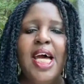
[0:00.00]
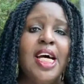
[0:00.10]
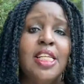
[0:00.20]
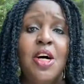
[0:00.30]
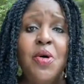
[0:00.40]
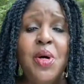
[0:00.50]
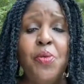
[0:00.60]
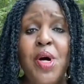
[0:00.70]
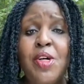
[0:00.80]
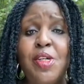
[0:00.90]
Hello
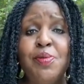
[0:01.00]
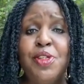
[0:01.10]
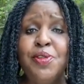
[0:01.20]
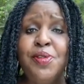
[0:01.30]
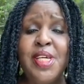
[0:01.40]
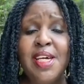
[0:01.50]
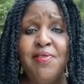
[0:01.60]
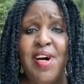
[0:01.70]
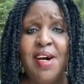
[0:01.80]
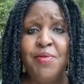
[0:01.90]
and welcome to Take
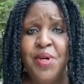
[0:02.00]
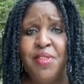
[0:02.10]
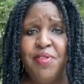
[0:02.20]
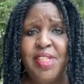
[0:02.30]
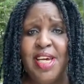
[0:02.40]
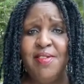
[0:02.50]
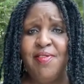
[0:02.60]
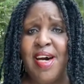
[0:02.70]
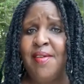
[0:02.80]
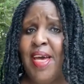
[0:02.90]
5 with Fanae
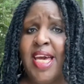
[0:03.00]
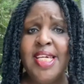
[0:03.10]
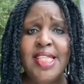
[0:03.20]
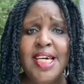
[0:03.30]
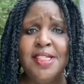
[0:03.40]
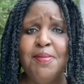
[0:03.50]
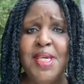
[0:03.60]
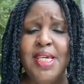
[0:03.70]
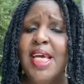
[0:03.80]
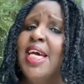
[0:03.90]
5. Hey, that's
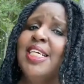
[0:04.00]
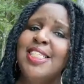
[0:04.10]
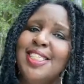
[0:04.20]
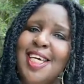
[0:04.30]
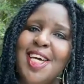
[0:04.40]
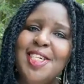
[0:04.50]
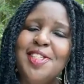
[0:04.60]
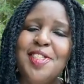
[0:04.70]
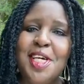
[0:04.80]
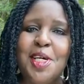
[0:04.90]
me. Today
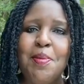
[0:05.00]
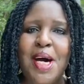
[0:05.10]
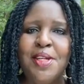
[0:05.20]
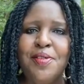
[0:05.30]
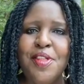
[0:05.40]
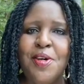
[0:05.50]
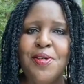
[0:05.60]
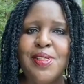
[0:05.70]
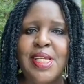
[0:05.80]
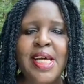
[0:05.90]
is Think About It
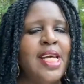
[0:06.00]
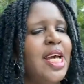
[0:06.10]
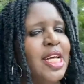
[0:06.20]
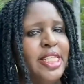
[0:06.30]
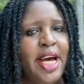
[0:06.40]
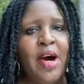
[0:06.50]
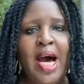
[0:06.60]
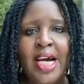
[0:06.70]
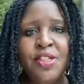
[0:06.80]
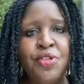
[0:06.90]
Thursday. Now,
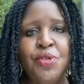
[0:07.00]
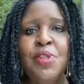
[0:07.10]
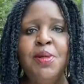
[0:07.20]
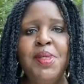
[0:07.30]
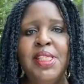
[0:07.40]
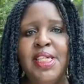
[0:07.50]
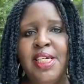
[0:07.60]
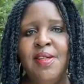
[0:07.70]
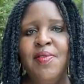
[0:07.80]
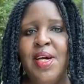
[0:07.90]
I truly
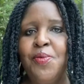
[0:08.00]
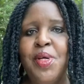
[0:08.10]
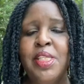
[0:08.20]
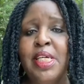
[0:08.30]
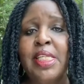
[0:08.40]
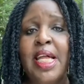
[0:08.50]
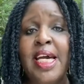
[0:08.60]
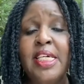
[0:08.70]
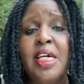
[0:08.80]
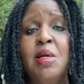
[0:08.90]
believe that when the
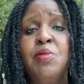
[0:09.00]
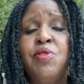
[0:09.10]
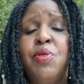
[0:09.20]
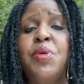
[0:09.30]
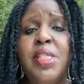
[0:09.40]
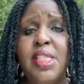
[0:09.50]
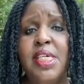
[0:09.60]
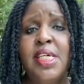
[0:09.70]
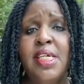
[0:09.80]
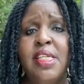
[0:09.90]
light comes from
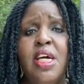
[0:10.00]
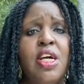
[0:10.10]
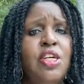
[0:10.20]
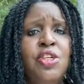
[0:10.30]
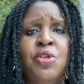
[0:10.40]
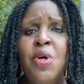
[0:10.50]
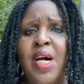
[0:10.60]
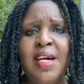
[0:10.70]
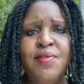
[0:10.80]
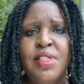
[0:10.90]
within, you
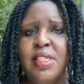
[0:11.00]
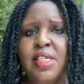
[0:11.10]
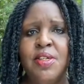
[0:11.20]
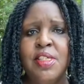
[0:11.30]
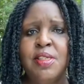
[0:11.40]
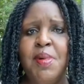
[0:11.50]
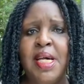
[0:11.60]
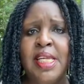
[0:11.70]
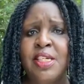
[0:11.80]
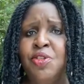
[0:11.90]
don't have to steal the
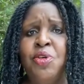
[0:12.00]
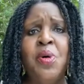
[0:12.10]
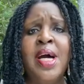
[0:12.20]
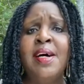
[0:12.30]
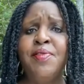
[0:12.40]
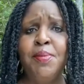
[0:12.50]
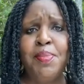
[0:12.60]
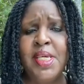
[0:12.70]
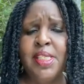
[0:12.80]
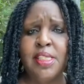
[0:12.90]
spotlight. You don't have to
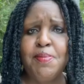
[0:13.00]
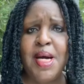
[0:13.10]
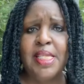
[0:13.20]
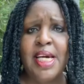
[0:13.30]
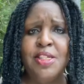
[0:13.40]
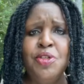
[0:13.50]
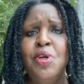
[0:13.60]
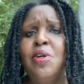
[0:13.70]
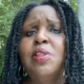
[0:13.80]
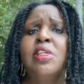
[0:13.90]
be the spotlight. You
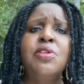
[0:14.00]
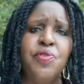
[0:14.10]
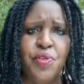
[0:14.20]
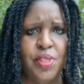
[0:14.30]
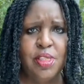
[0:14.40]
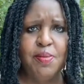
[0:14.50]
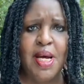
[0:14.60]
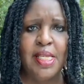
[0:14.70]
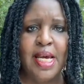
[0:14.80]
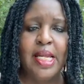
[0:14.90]
don't look for the
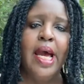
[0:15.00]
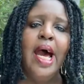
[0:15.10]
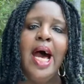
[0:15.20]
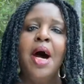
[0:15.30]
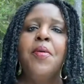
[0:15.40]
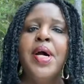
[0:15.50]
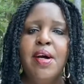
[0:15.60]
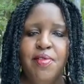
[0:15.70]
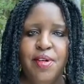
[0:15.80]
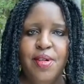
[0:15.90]
spotlight.
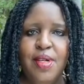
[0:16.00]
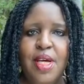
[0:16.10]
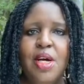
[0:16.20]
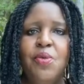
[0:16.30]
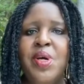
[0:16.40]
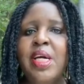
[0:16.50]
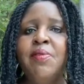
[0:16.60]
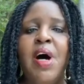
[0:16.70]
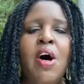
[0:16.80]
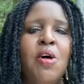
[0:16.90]
However, we
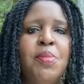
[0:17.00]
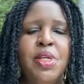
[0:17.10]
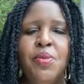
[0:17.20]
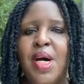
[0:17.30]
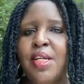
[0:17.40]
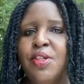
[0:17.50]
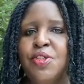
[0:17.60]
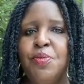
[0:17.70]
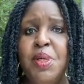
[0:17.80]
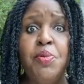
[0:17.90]
have all been around
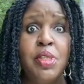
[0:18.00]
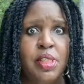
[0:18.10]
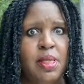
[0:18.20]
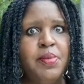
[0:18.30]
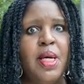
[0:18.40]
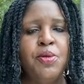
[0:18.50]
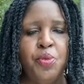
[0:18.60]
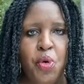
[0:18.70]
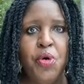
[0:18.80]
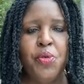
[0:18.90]
those people and sometimes
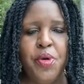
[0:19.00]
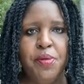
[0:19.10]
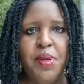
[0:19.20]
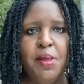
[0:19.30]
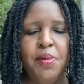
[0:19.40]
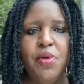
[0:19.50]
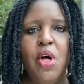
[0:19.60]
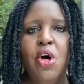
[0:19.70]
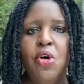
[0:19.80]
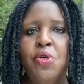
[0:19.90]
work with people
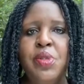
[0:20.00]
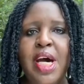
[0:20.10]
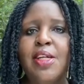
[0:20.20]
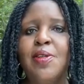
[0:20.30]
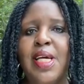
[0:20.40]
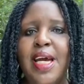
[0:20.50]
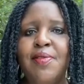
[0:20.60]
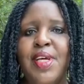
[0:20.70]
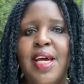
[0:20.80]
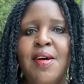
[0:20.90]
who not only
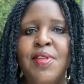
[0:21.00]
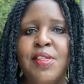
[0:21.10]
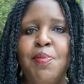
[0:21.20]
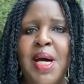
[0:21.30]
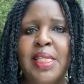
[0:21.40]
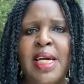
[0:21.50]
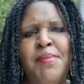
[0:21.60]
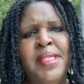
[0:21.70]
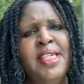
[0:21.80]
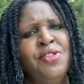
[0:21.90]
have to have the
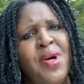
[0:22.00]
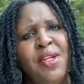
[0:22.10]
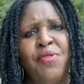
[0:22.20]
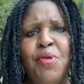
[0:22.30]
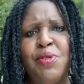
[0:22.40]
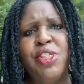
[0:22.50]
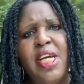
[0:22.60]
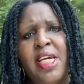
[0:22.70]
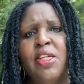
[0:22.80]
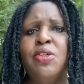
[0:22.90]
spotlight, but they try to throw
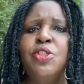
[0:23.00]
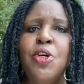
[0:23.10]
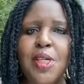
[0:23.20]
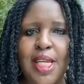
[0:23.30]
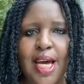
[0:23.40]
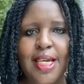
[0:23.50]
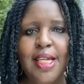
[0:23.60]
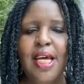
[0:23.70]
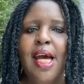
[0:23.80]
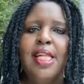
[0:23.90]
shade on your light.
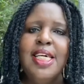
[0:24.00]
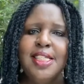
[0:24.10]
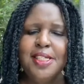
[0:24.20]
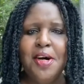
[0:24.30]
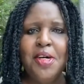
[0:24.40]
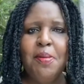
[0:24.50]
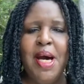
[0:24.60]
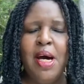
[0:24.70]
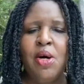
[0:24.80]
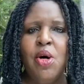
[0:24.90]
Let's talk
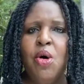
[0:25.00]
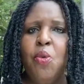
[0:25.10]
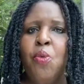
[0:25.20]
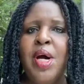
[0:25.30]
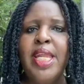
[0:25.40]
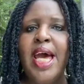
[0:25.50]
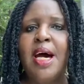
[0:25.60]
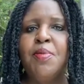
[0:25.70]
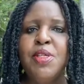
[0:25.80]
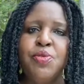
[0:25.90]
about what
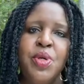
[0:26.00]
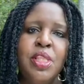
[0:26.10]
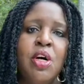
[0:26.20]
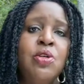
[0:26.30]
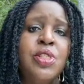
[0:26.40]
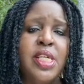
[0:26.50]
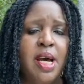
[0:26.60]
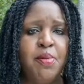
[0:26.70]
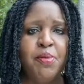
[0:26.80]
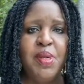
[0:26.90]
happens when those
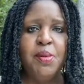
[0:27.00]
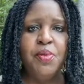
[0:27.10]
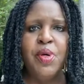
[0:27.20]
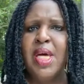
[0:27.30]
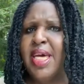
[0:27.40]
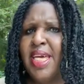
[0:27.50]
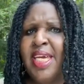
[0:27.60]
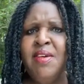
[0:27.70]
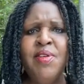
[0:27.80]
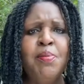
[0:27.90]
type of people
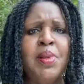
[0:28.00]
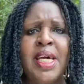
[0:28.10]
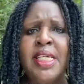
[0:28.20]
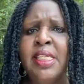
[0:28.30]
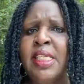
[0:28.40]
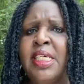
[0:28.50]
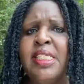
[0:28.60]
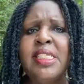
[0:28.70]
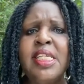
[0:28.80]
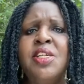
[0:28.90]
even blatantly
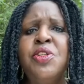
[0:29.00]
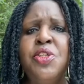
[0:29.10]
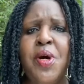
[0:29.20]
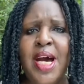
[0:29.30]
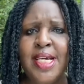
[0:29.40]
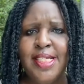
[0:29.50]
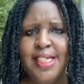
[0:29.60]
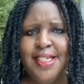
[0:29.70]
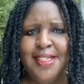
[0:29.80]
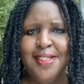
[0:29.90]
steal your
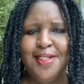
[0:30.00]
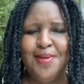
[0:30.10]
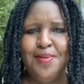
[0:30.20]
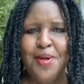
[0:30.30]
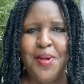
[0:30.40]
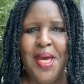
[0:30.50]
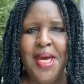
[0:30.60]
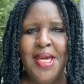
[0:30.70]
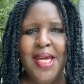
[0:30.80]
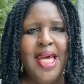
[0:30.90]
ideas,
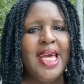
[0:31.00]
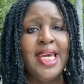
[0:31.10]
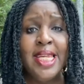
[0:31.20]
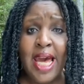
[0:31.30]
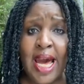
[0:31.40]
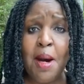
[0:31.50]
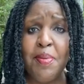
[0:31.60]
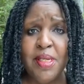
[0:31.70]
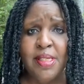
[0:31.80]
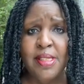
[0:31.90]
okay? It
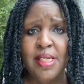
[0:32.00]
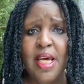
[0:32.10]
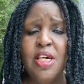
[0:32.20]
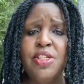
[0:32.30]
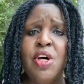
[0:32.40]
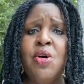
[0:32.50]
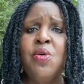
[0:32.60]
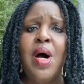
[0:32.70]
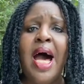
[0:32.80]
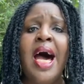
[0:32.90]
happens.
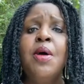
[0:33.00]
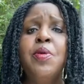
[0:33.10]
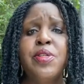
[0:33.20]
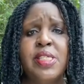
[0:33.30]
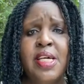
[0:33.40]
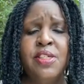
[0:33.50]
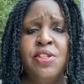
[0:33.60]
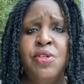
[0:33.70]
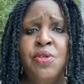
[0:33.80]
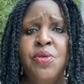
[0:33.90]
So I will say
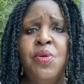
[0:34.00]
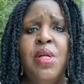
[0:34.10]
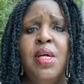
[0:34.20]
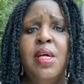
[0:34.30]
to you,